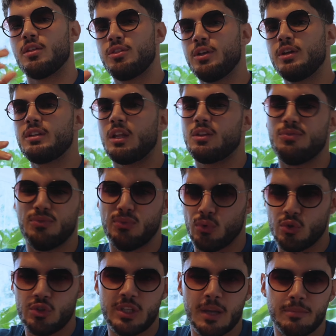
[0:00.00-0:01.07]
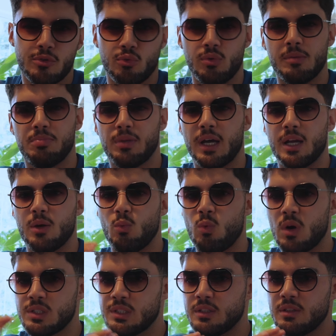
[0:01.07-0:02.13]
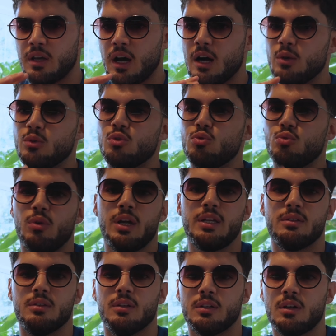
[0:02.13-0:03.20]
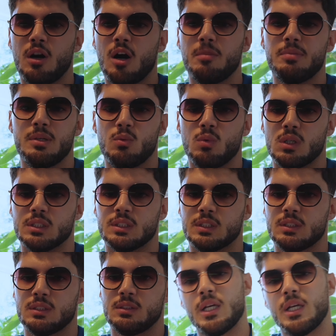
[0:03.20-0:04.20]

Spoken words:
The thing that forced them to reply wasn't how great the copy was.